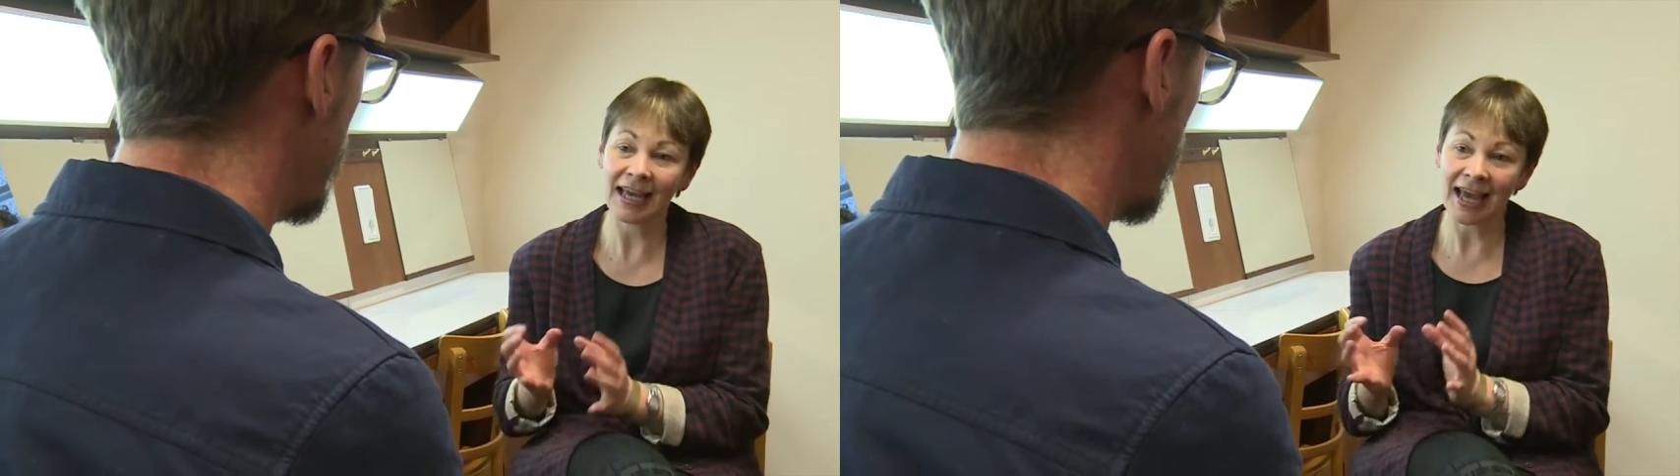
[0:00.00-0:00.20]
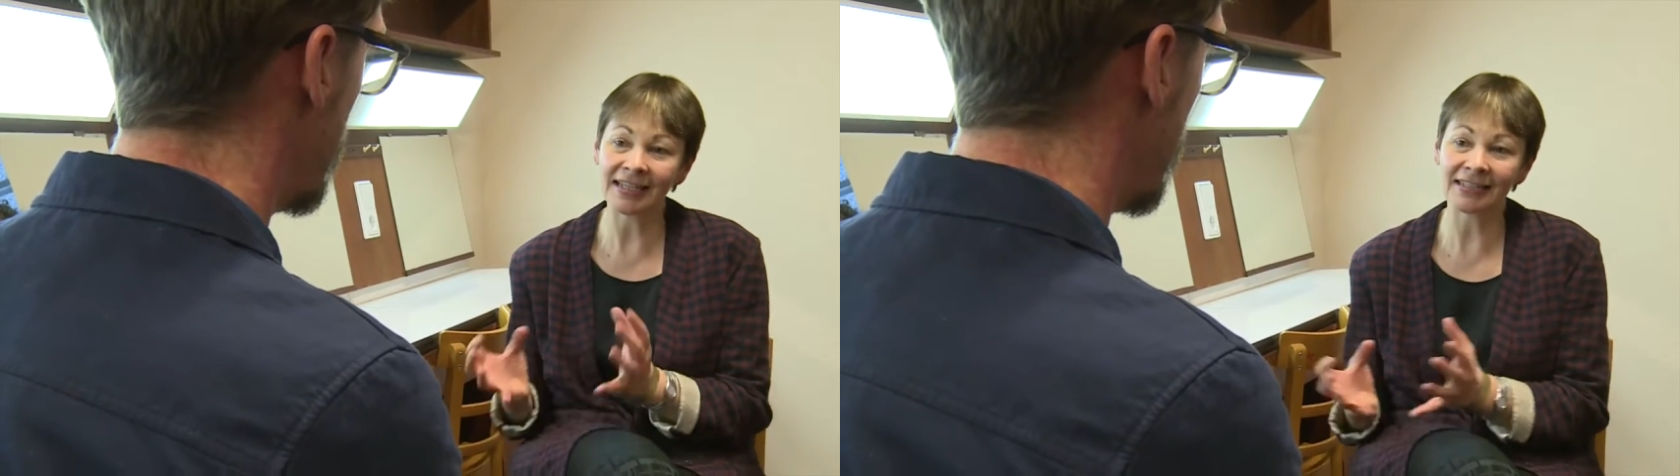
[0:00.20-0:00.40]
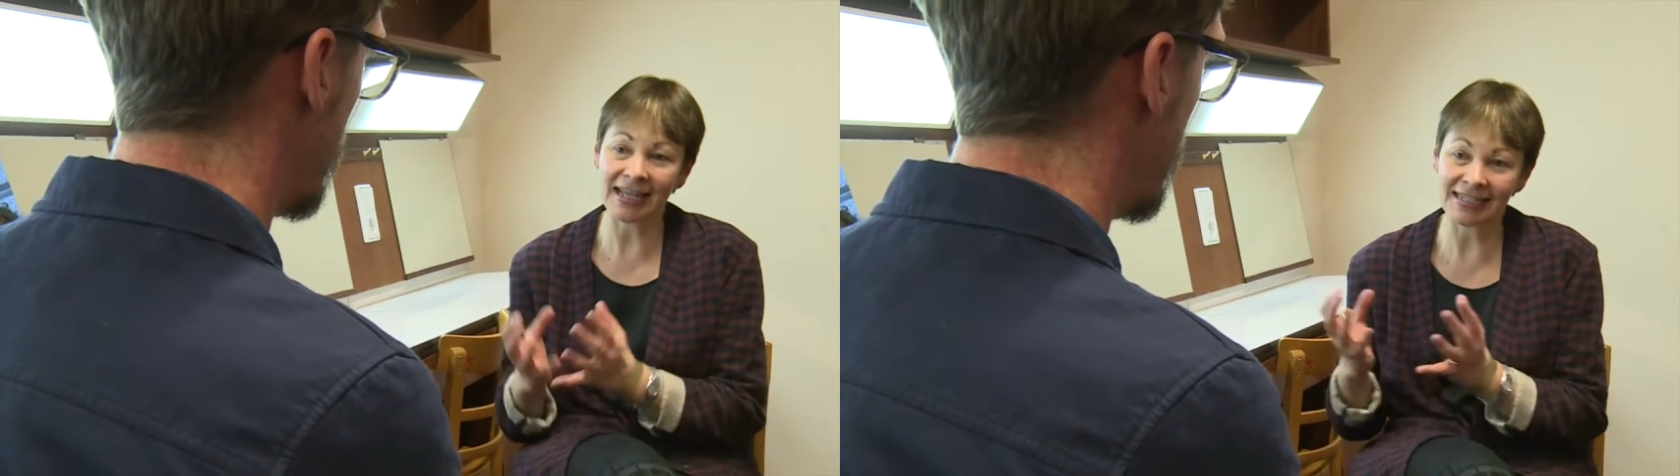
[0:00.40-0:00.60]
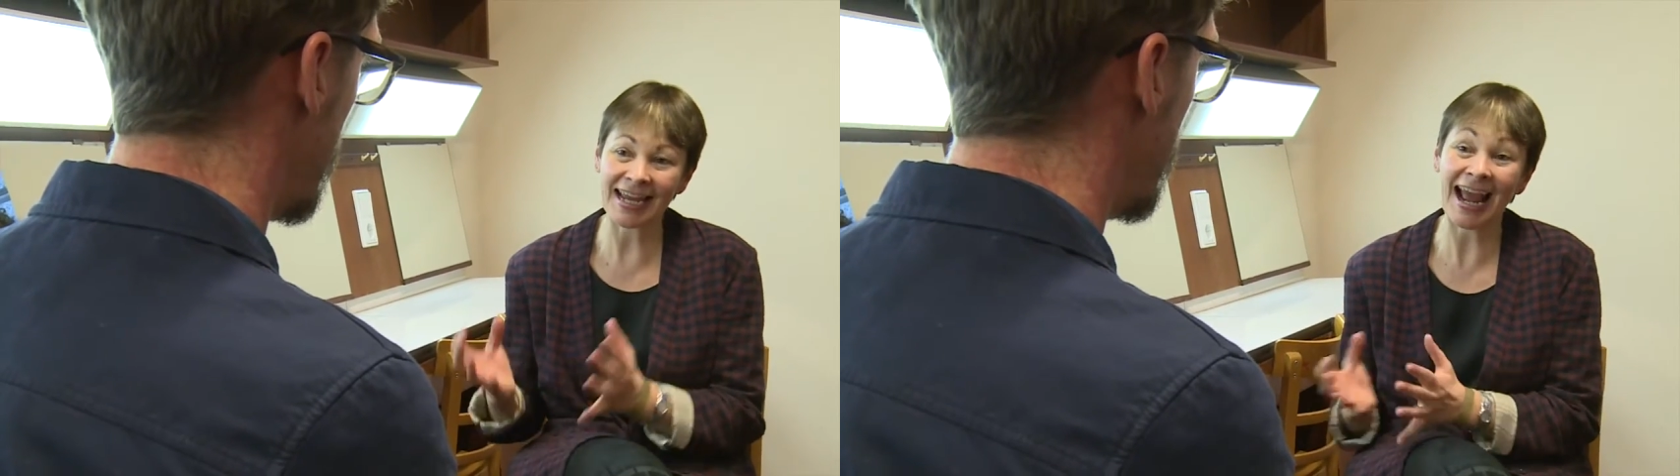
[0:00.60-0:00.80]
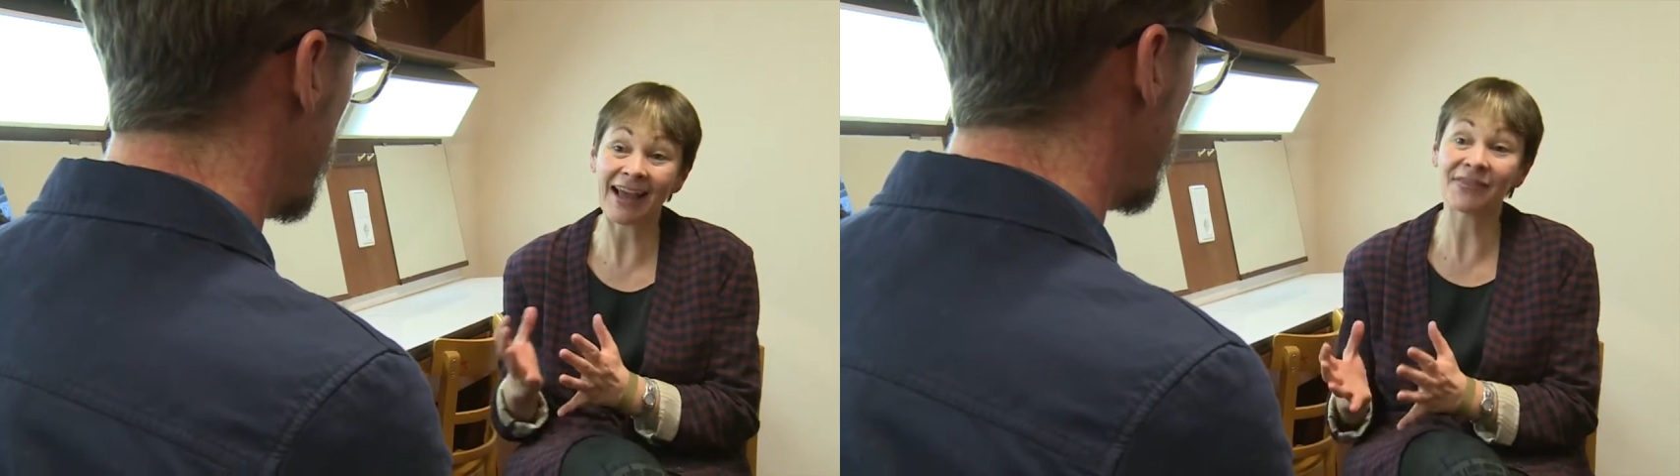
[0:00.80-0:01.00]
and to
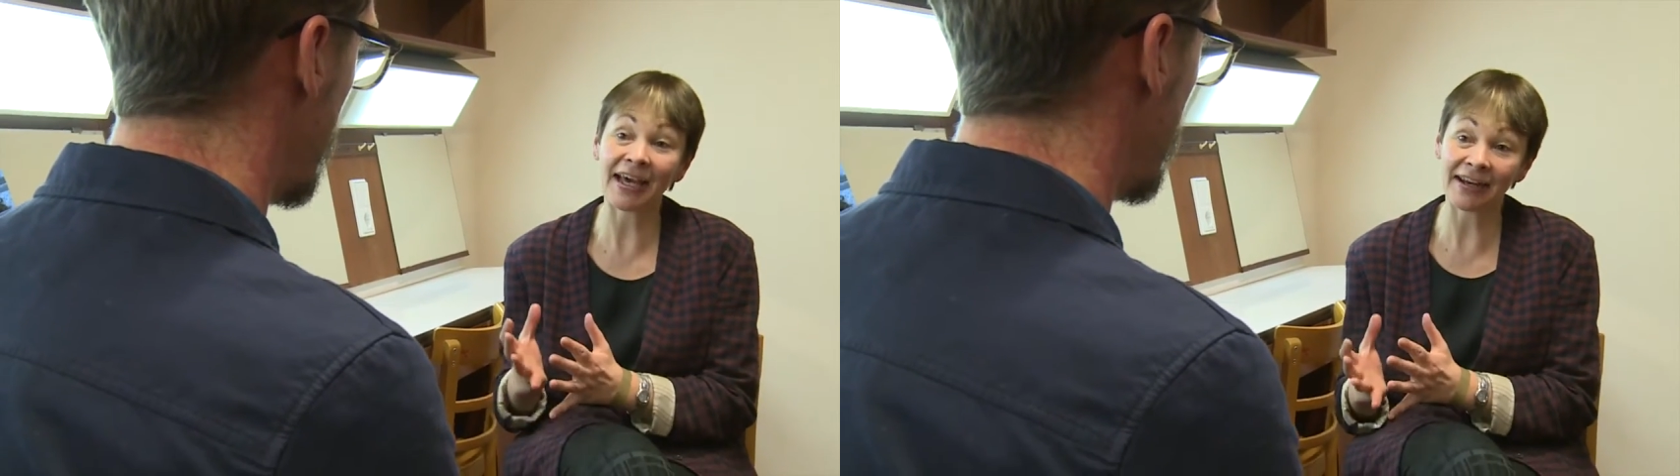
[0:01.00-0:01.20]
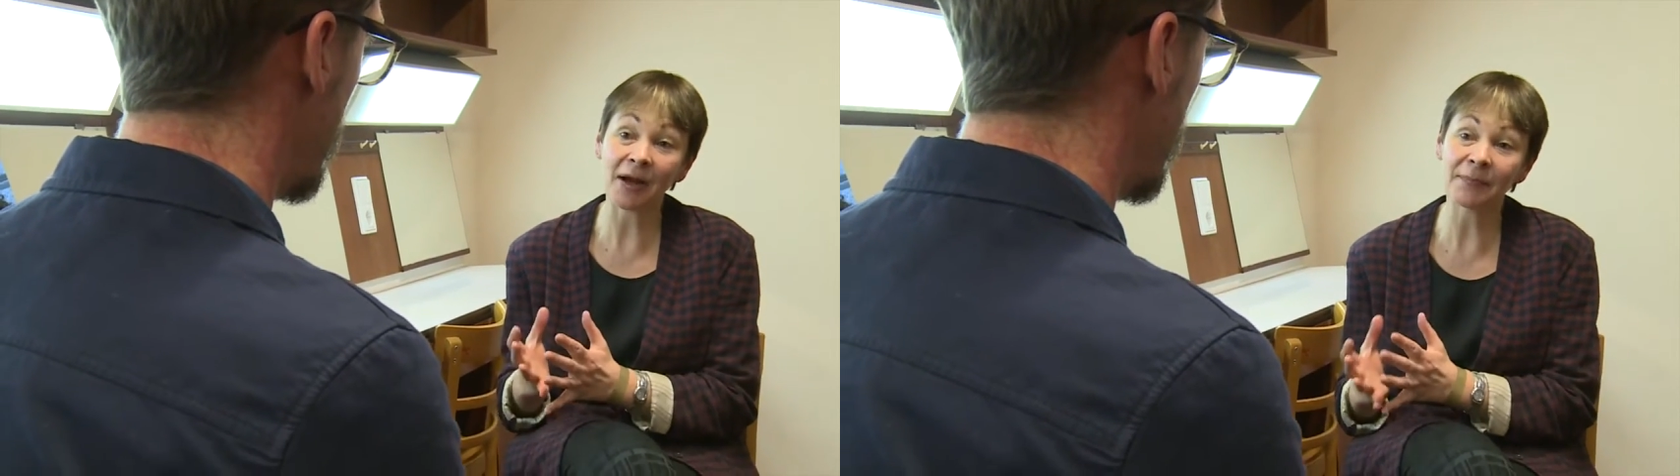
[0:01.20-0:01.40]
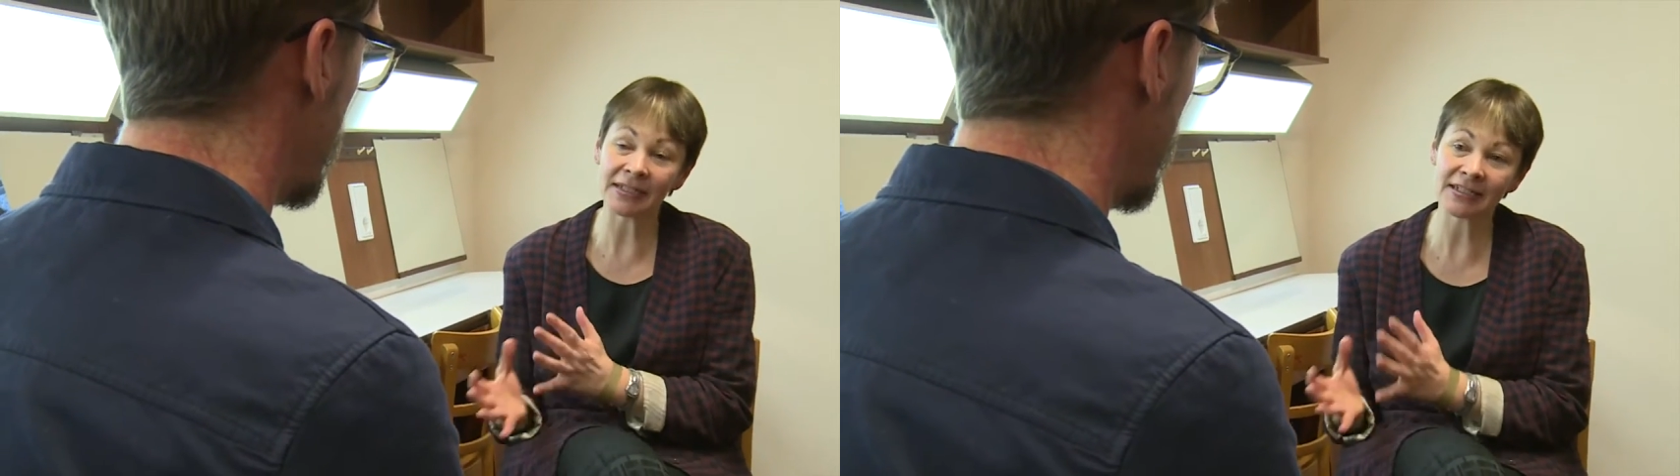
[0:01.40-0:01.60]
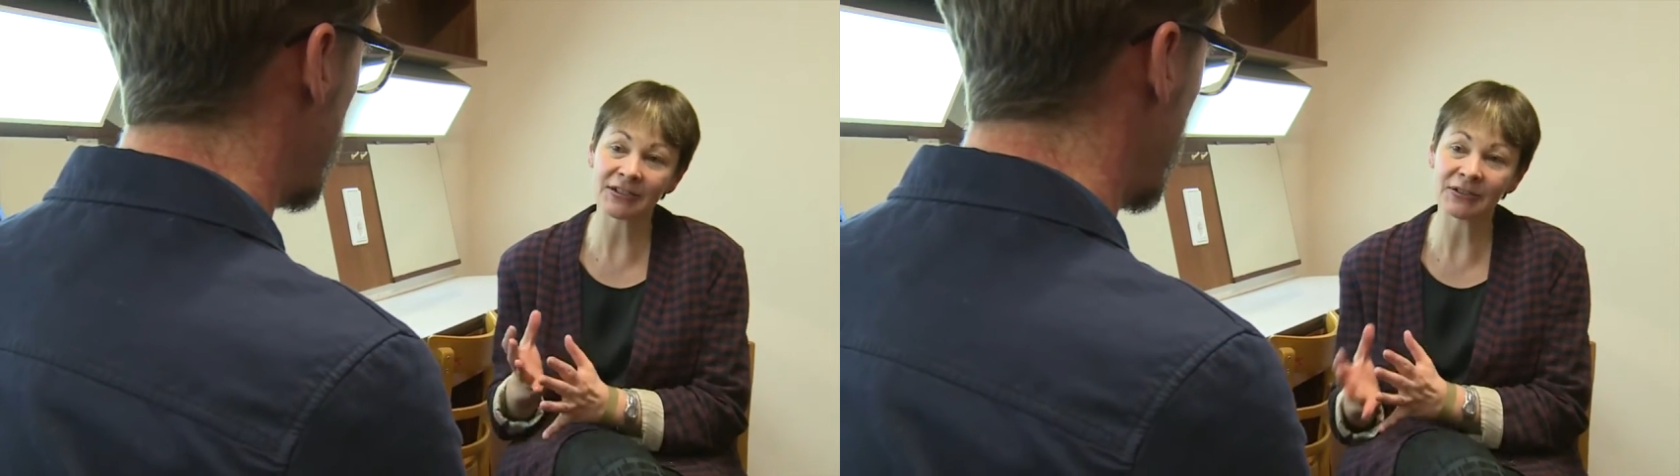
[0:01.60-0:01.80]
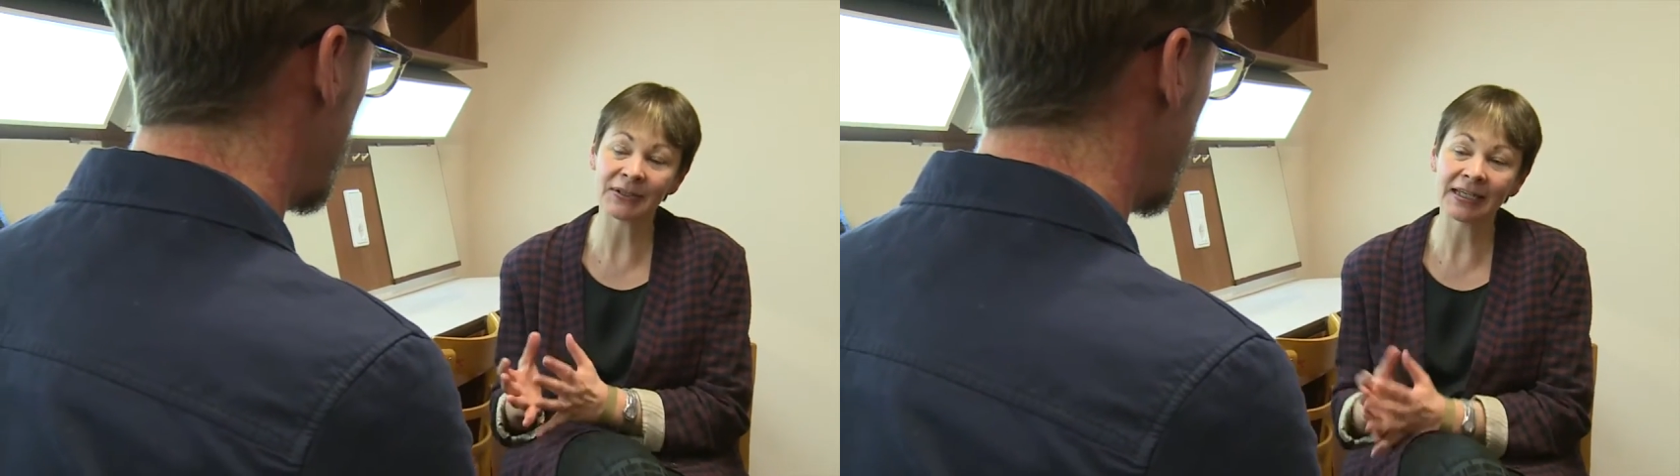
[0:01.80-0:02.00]
add that up
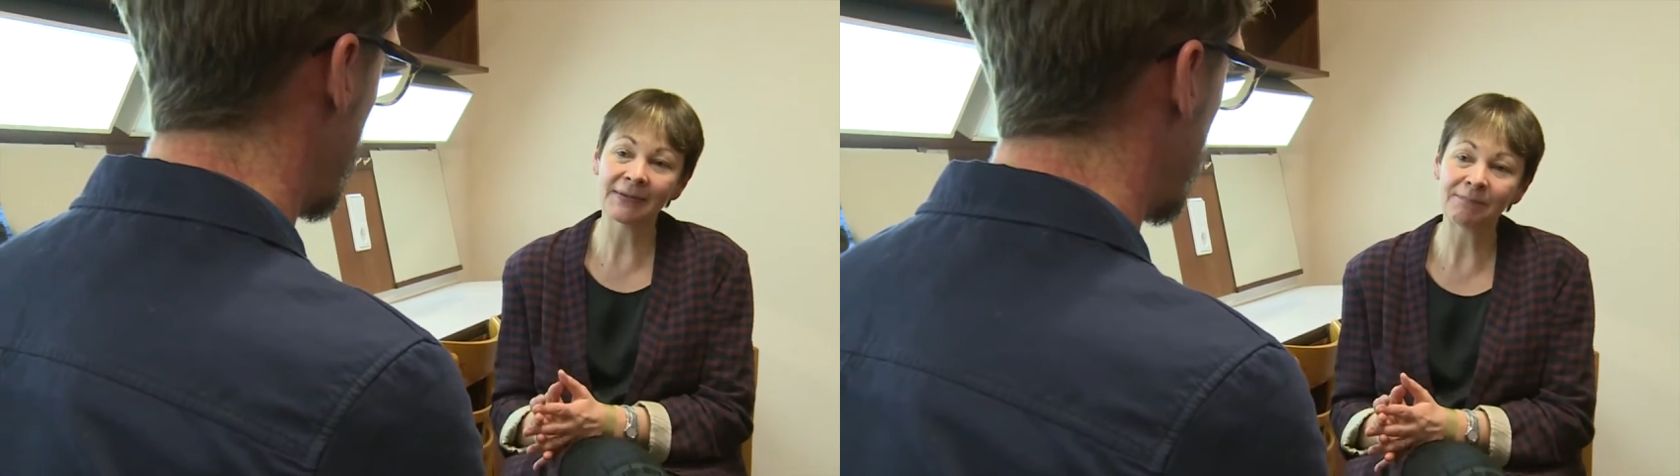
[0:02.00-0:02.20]
into